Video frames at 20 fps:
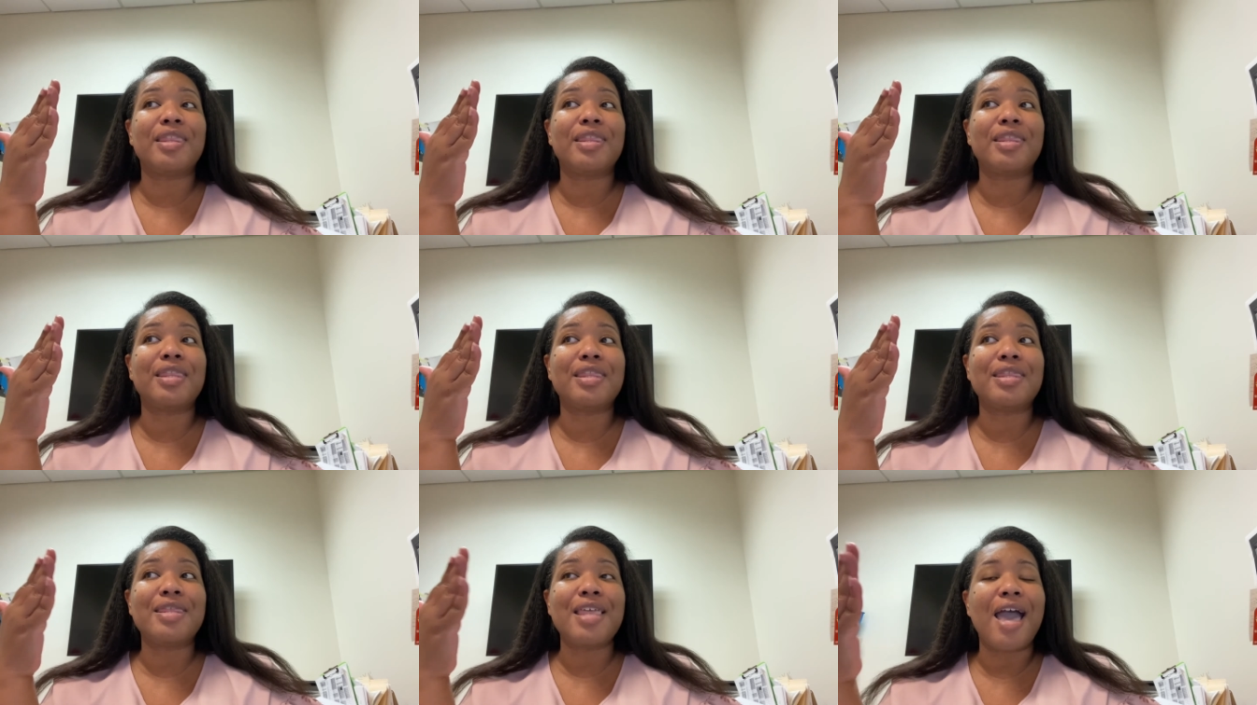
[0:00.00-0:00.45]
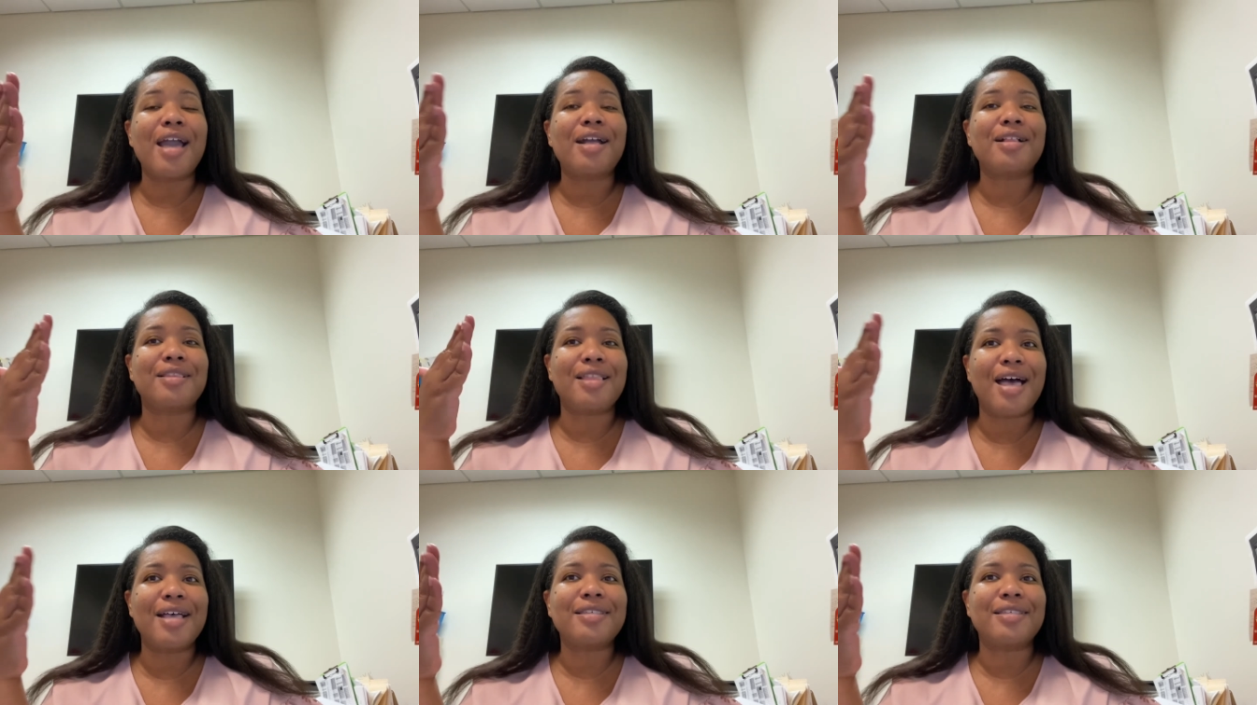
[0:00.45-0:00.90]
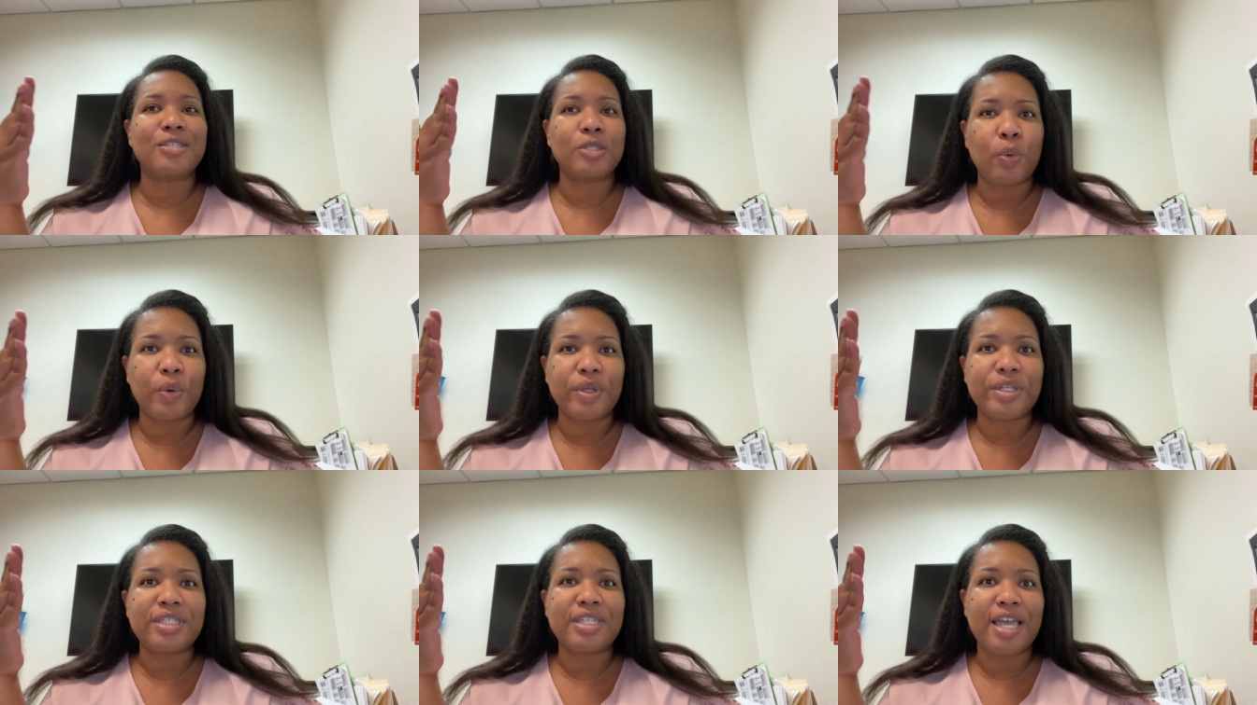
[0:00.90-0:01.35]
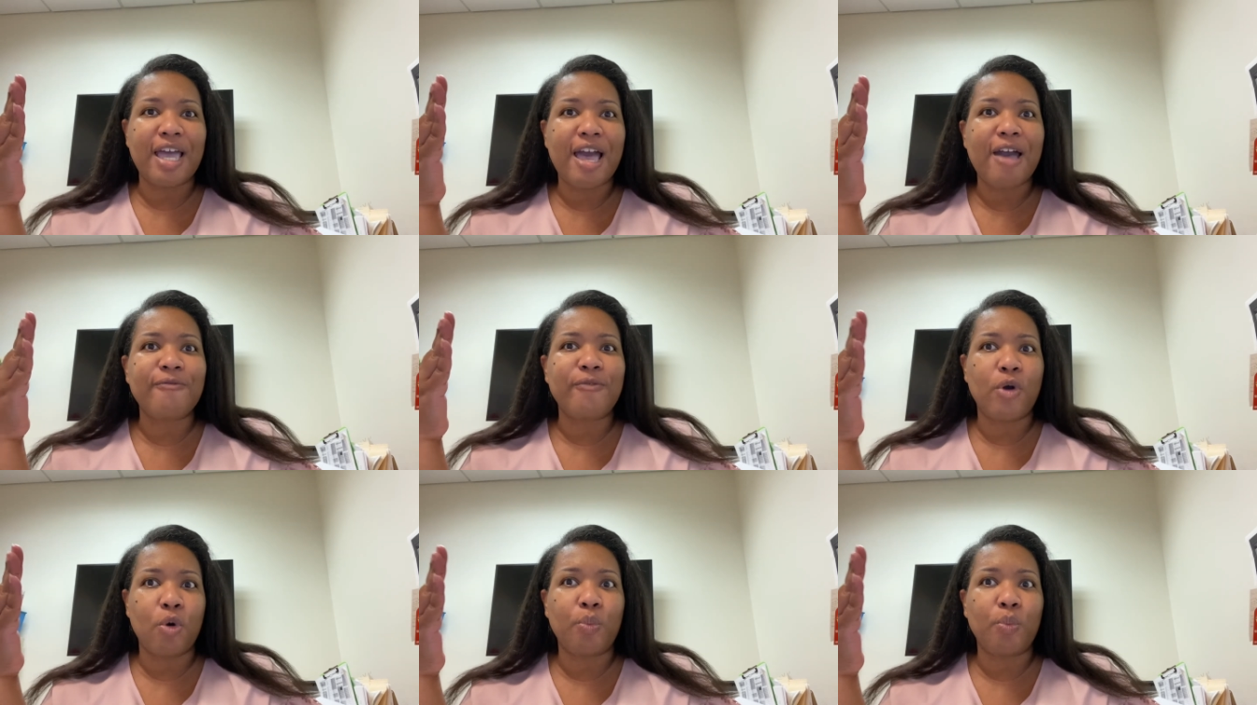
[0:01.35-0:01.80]
that class is going to
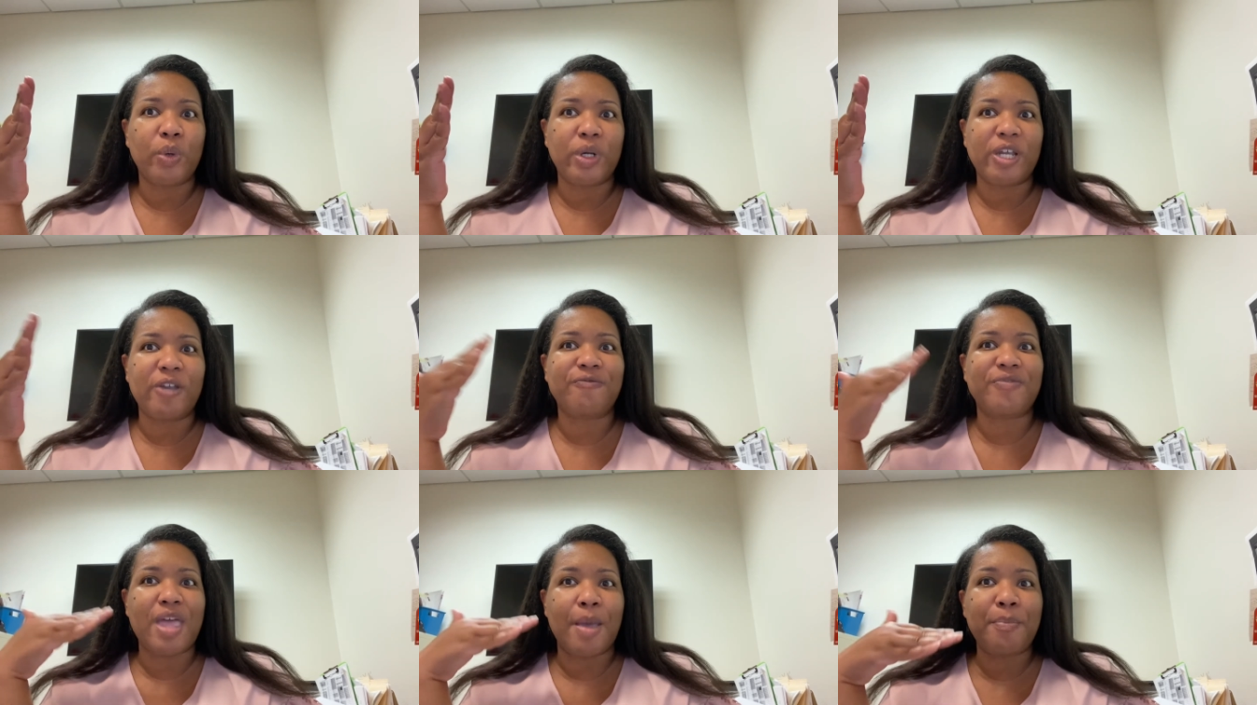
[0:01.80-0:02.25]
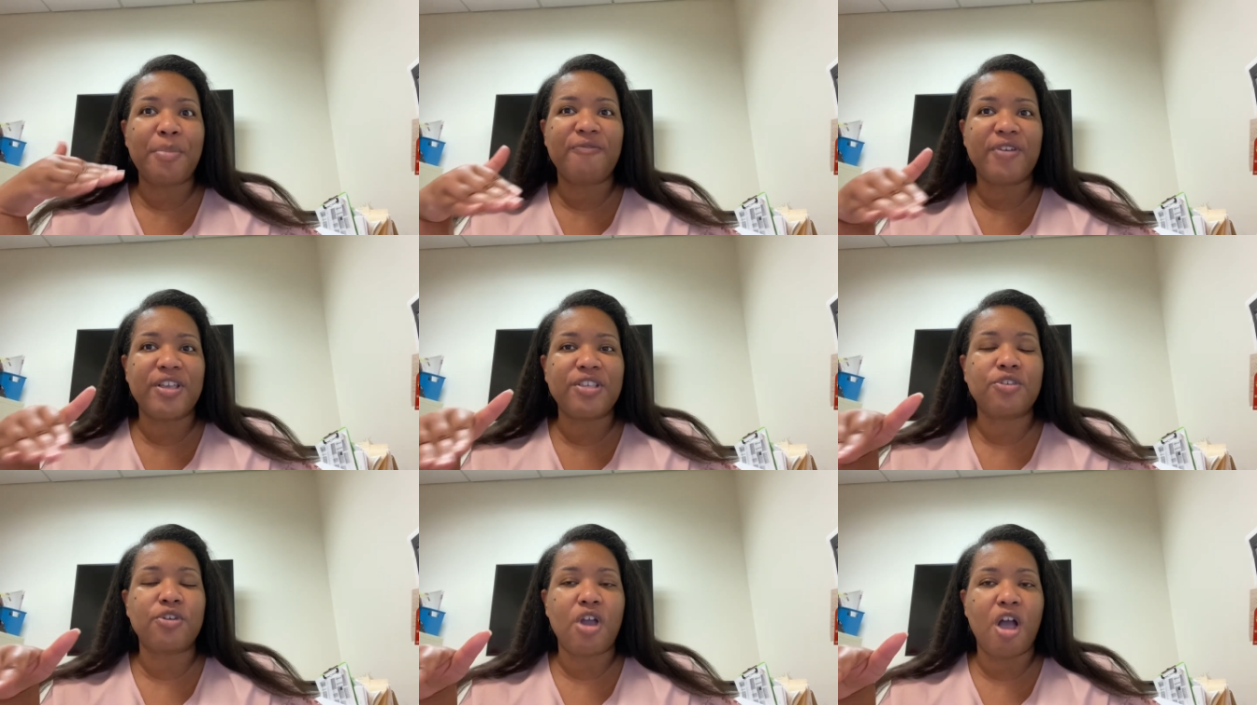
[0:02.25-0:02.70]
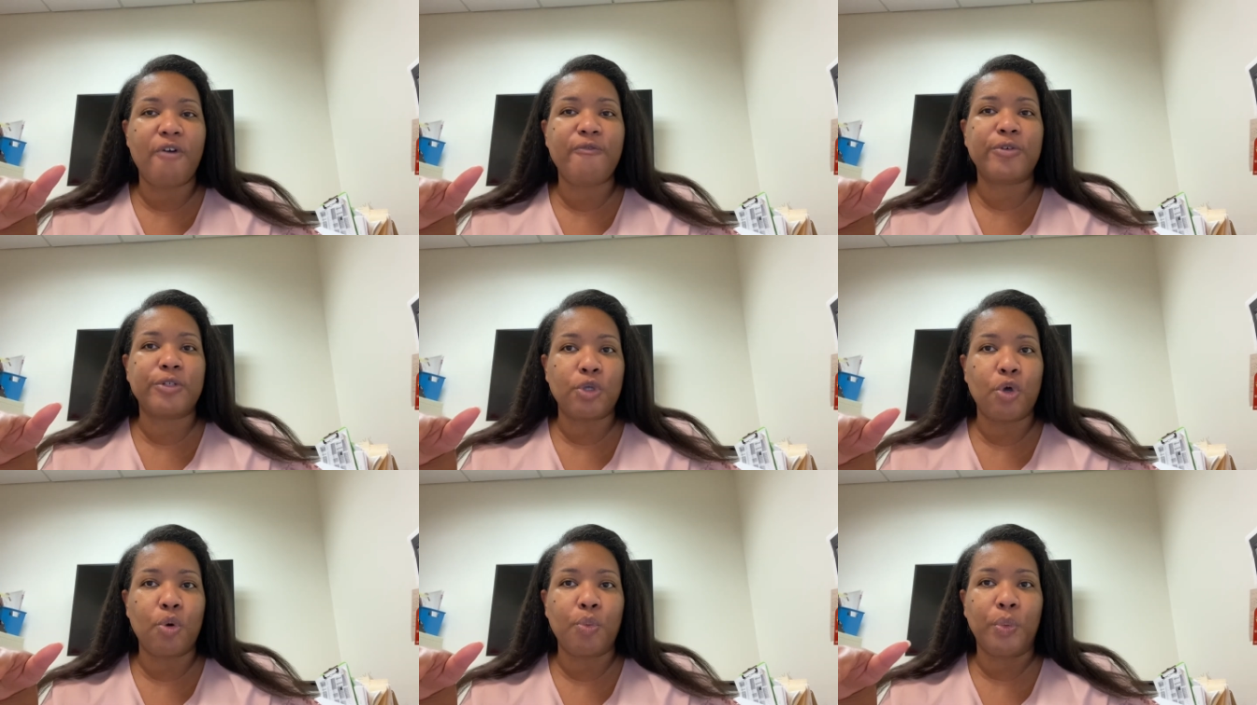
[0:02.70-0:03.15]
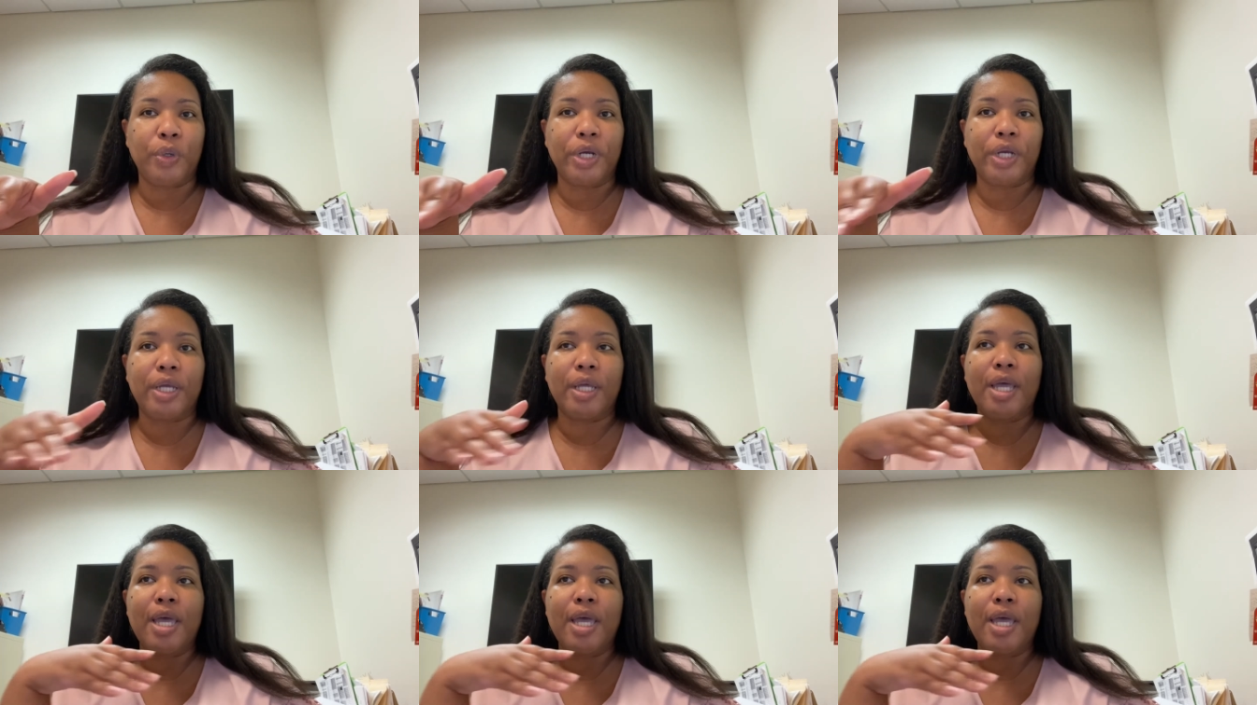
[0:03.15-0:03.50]
have homework, if that professor offers homework.